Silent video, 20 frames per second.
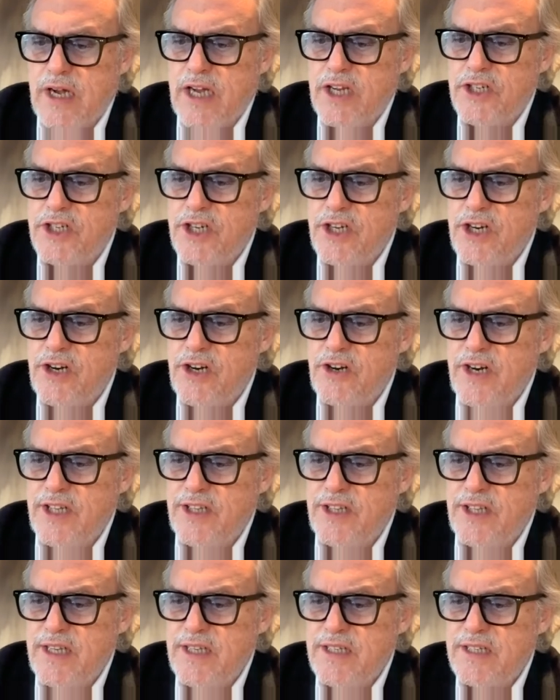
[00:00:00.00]
and
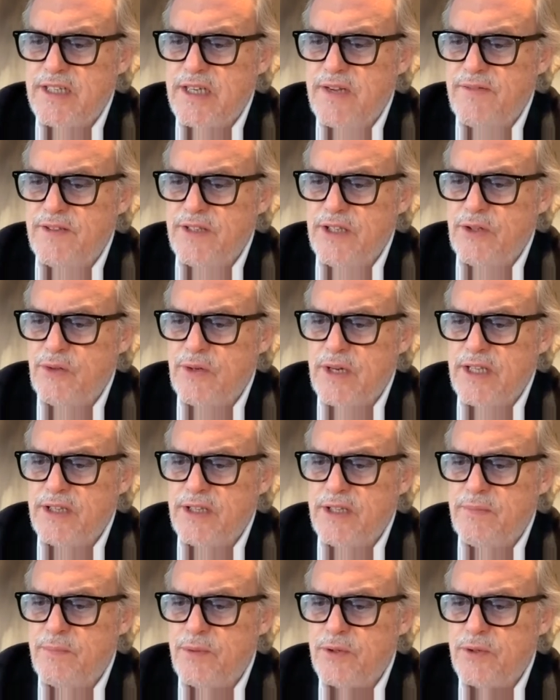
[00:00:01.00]
generating 70 to
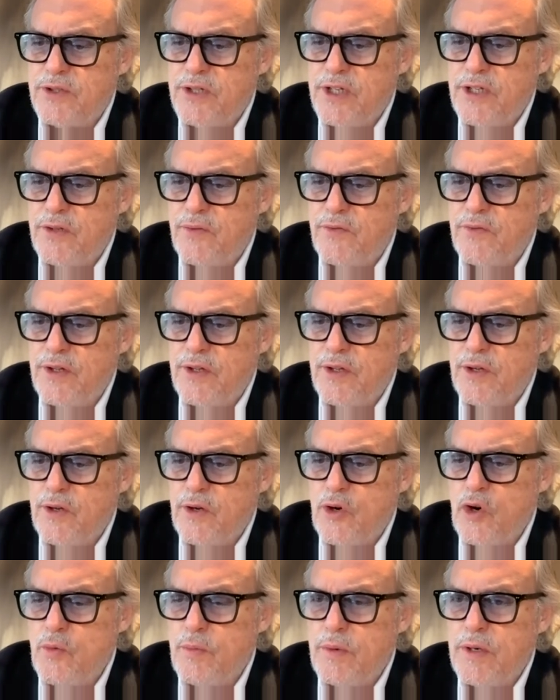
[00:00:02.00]
90% of the
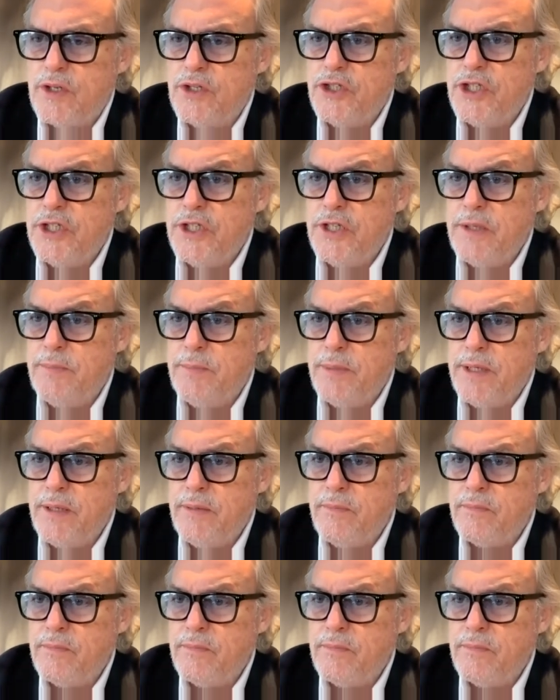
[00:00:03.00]
global GDP.